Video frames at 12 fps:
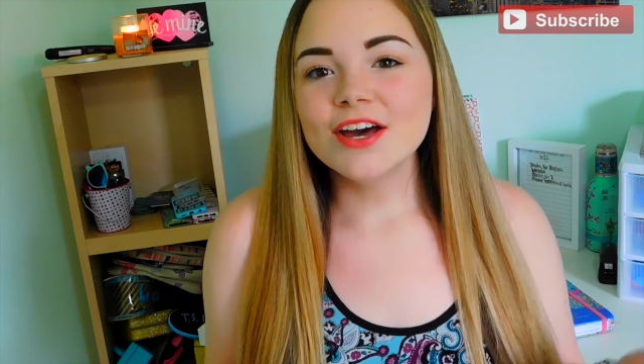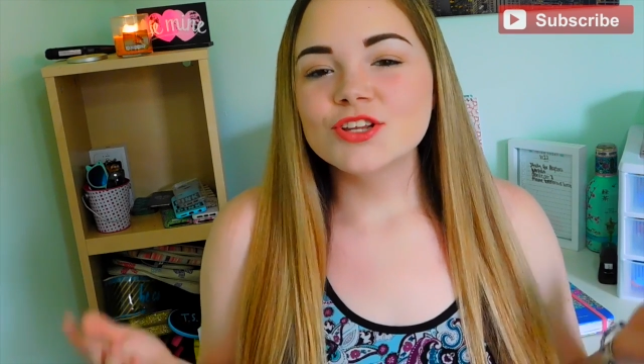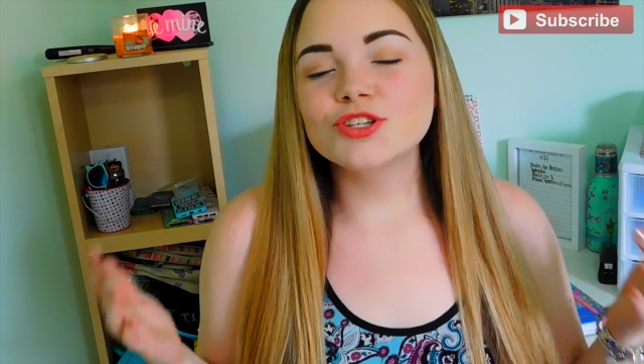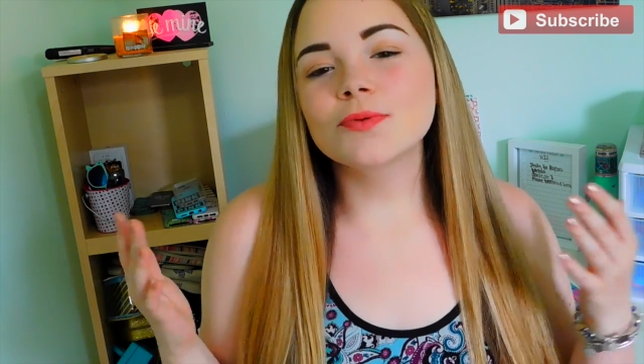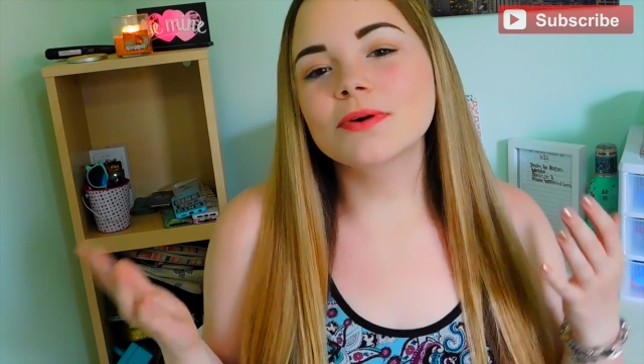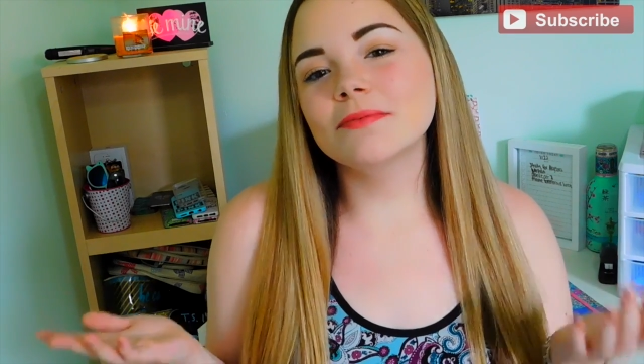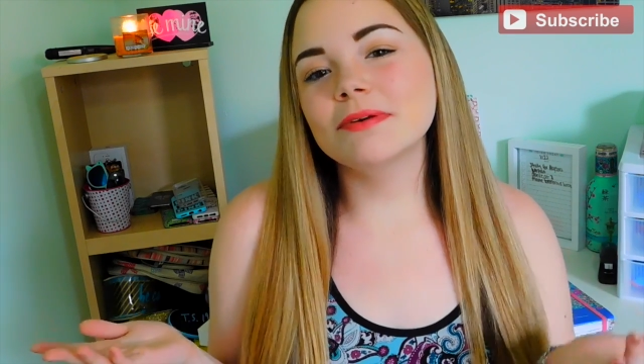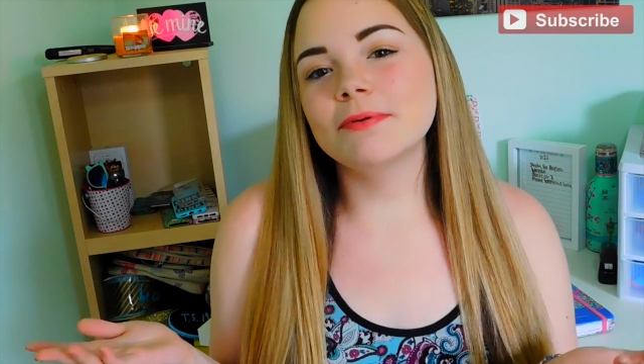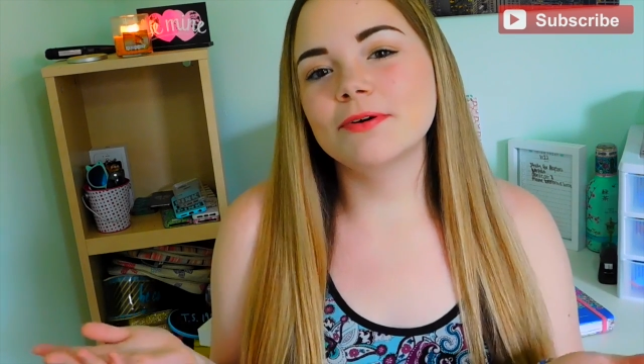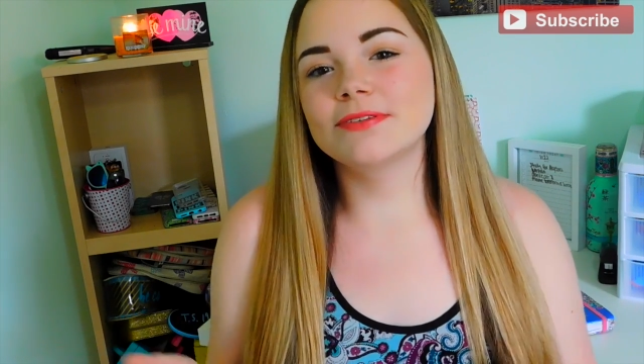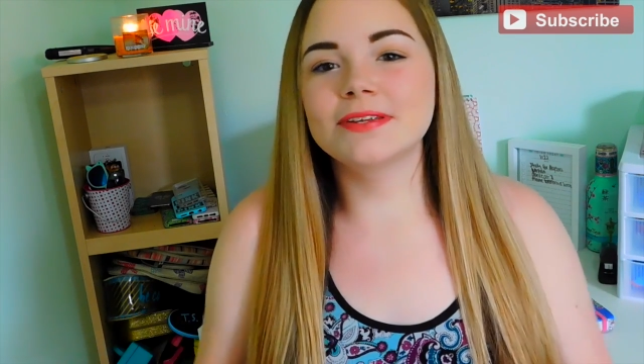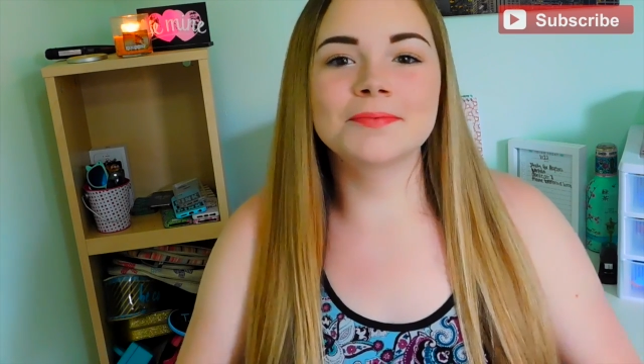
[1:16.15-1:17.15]
So I'm going to be
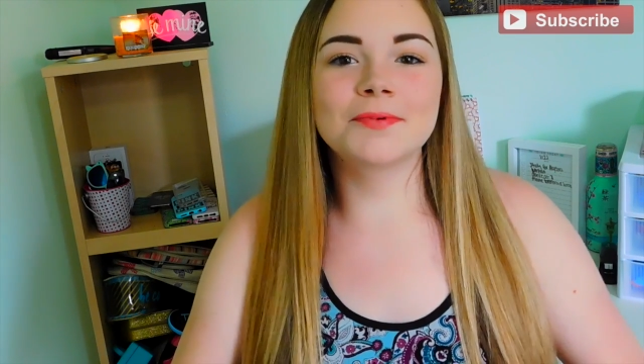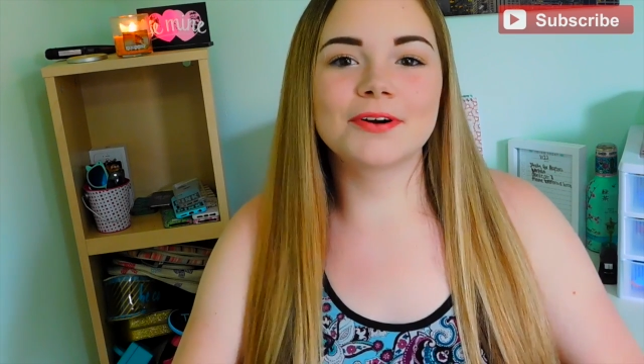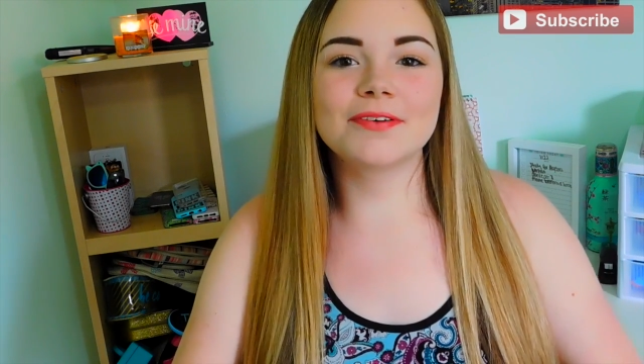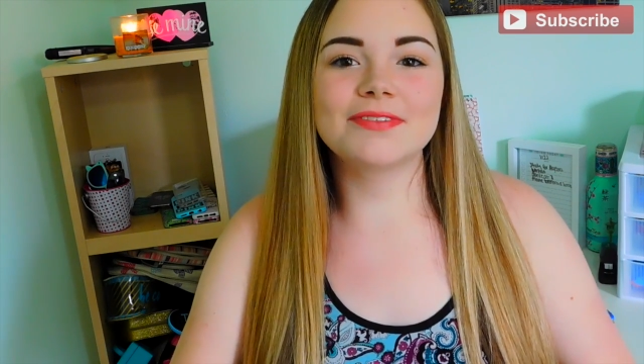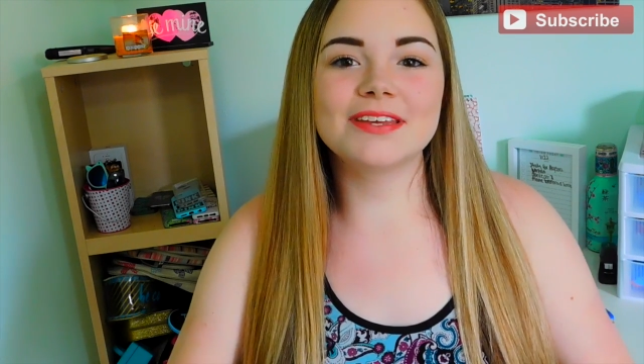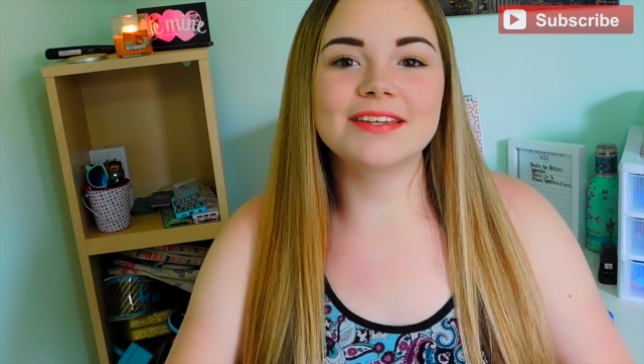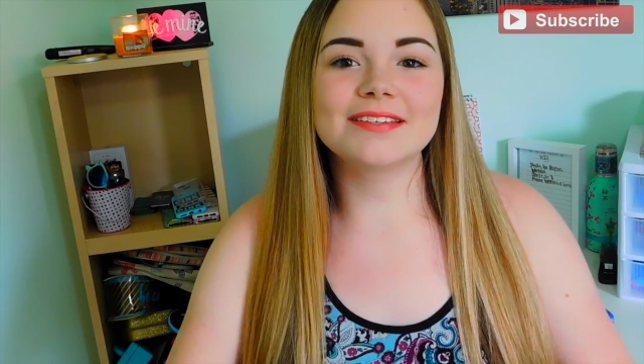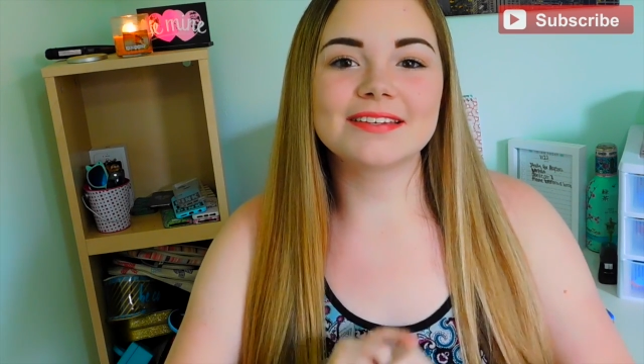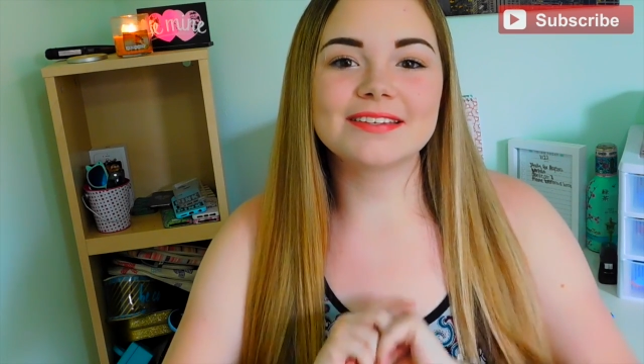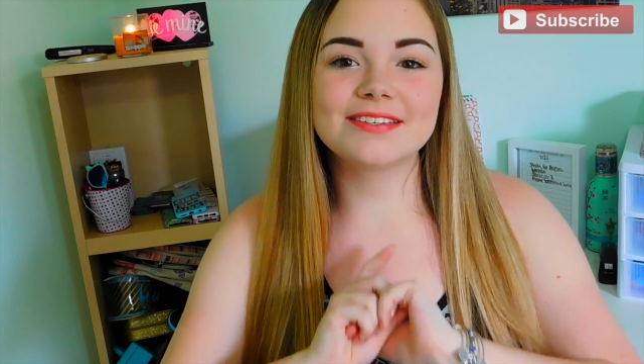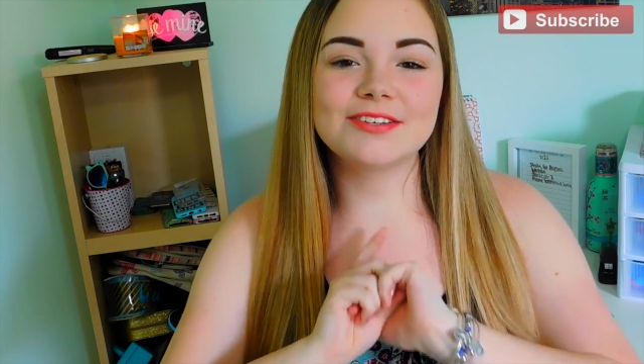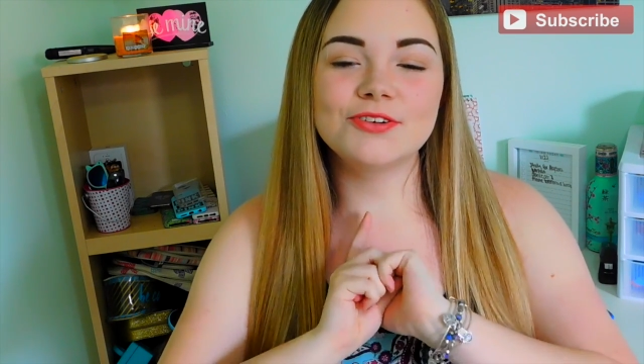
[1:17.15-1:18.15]
posting more of these
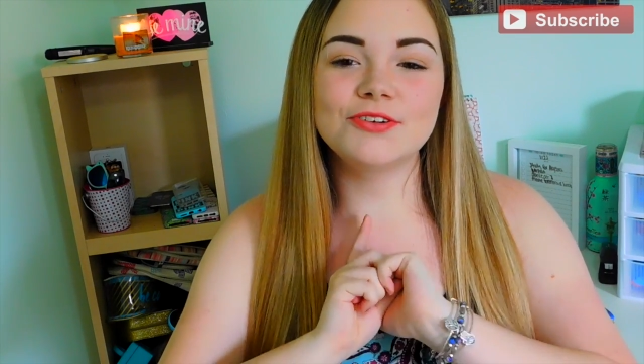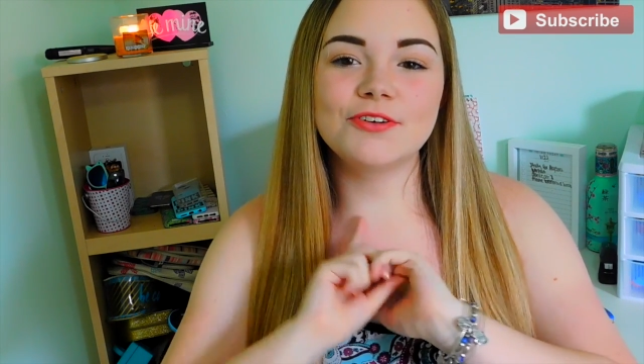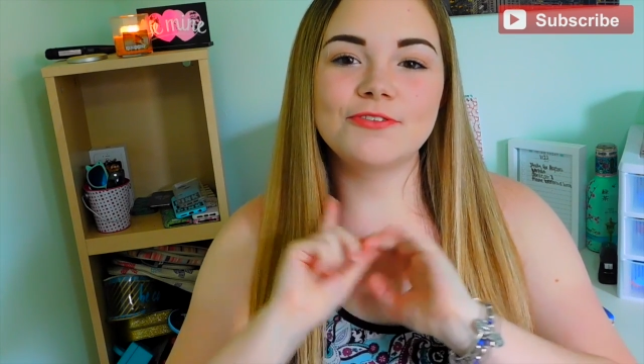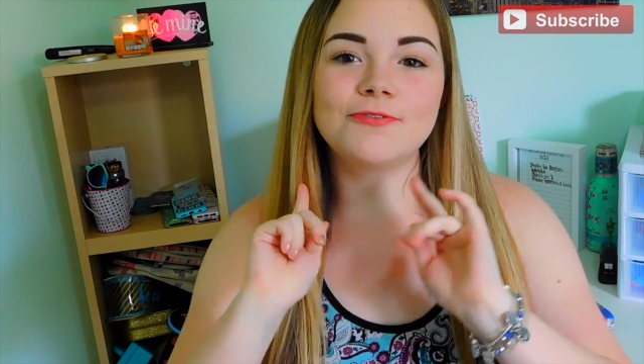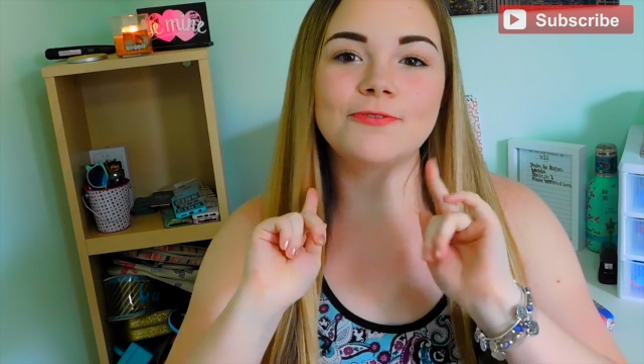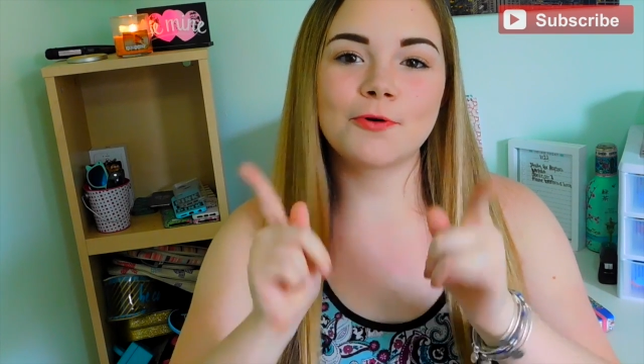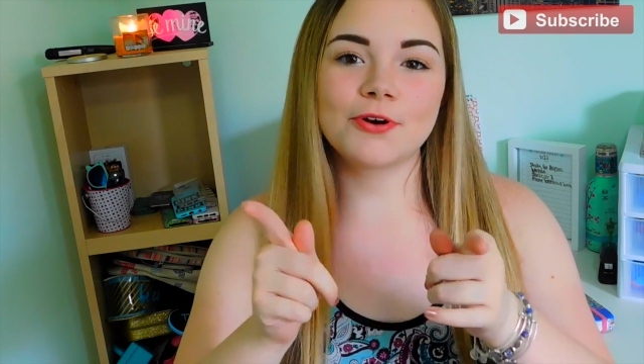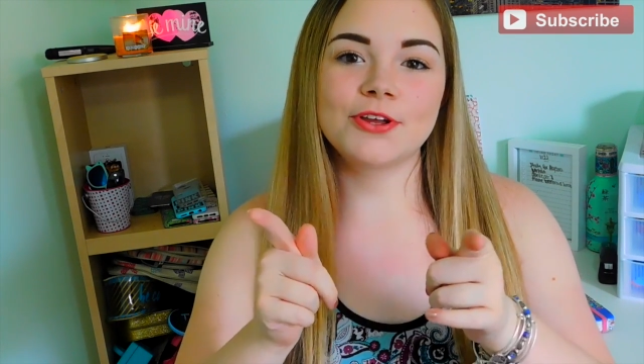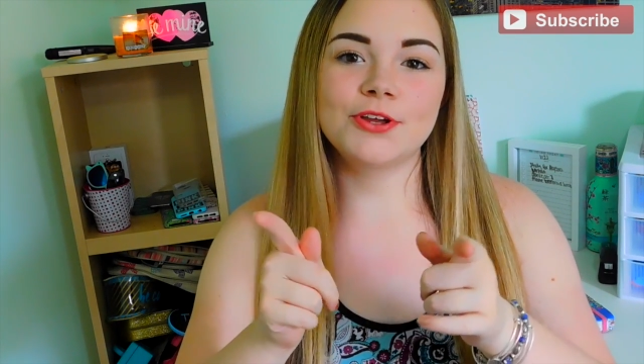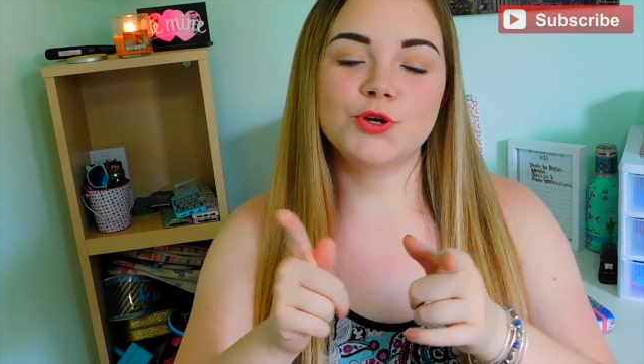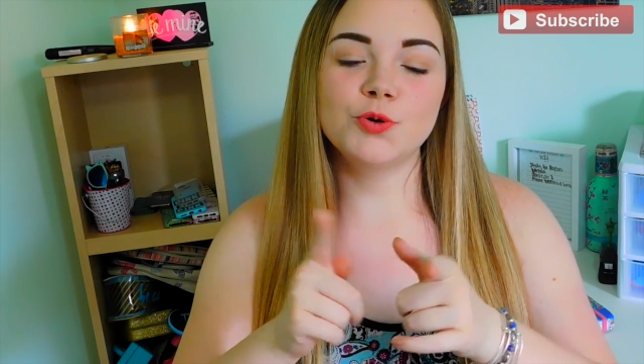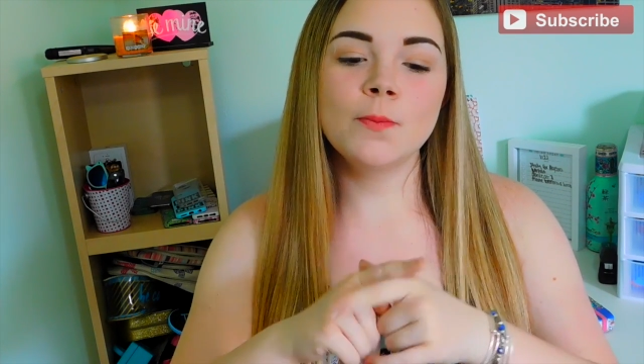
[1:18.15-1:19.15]
soon for
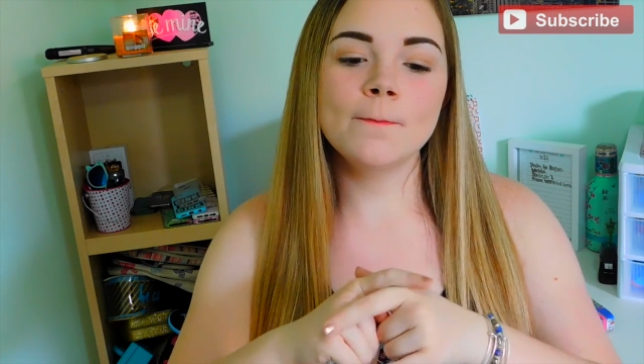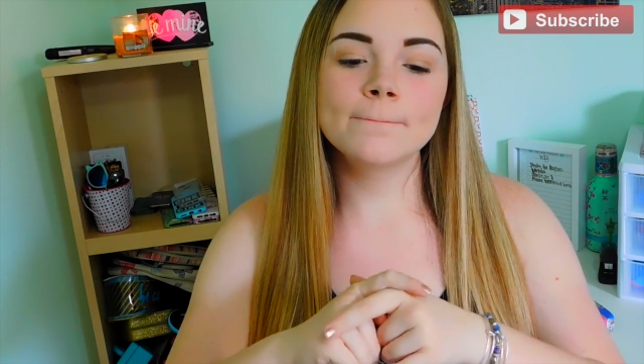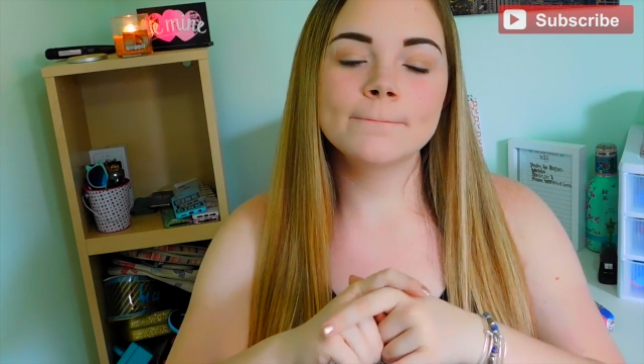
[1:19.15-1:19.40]
you.